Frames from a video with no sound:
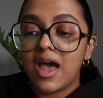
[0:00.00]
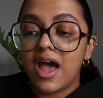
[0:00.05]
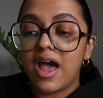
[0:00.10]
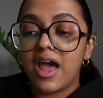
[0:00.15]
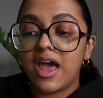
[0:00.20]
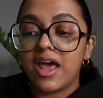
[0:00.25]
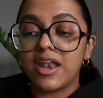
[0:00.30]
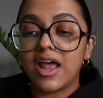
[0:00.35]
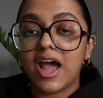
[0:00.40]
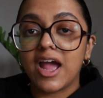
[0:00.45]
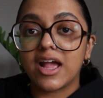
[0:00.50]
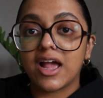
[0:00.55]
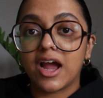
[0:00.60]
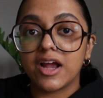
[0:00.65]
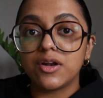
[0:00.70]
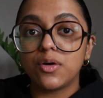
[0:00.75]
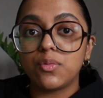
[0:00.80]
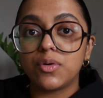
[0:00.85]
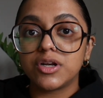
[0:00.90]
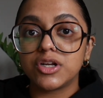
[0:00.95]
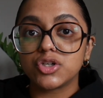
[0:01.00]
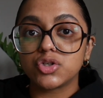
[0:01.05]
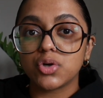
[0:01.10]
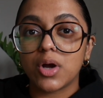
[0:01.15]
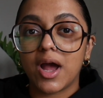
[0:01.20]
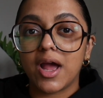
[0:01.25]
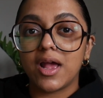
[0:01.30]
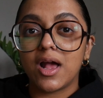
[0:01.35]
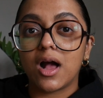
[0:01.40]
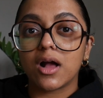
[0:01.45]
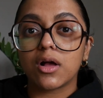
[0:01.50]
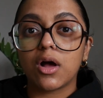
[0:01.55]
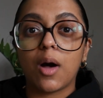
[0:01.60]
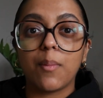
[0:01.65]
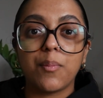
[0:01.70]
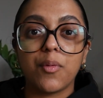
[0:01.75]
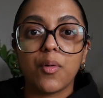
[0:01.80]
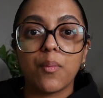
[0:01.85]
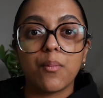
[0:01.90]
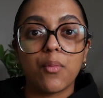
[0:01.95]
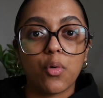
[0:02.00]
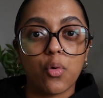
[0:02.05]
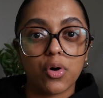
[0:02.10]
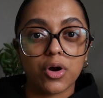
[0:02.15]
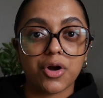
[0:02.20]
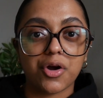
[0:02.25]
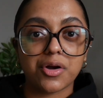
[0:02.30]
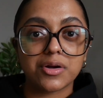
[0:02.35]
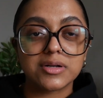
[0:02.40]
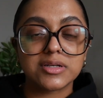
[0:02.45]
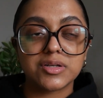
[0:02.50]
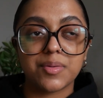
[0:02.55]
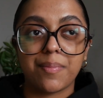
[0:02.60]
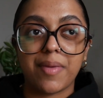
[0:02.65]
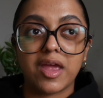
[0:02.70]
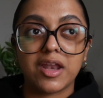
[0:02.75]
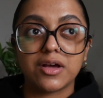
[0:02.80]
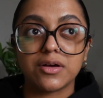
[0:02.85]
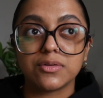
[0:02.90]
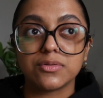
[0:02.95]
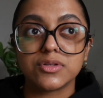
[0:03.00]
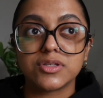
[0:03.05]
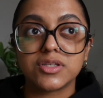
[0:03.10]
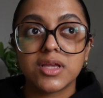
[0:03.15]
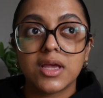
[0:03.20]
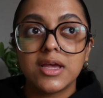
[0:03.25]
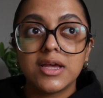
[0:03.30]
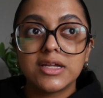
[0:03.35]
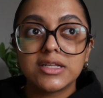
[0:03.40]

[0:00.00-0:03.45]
and I kind of want to try a couple more tomatoes